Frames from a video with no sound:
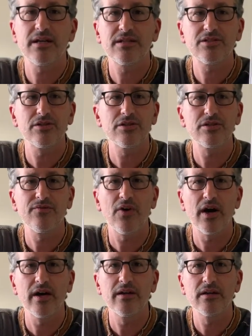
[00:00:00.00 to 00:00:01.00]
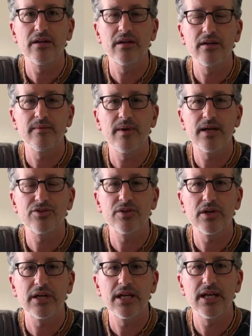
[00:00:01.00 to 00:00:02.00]
Serge Savard,
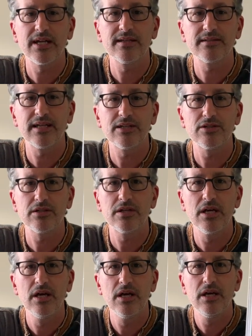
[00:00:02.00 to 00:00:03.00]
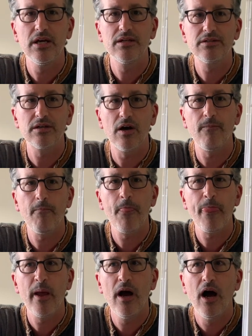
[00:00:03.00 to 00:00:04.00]
Montreal Canadiens legend. So
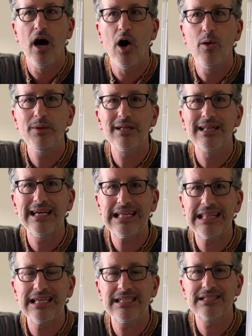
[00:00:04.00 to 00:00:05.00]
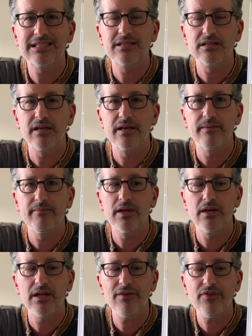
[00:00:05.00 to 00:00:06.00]
hope you like this. It's a, you
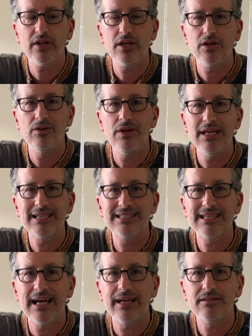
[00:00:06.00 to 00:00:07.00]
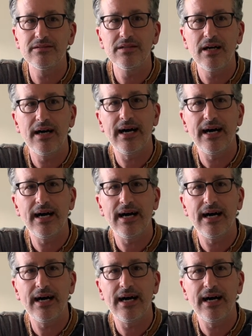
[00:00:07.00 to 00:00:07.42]
know, definitely a unique set.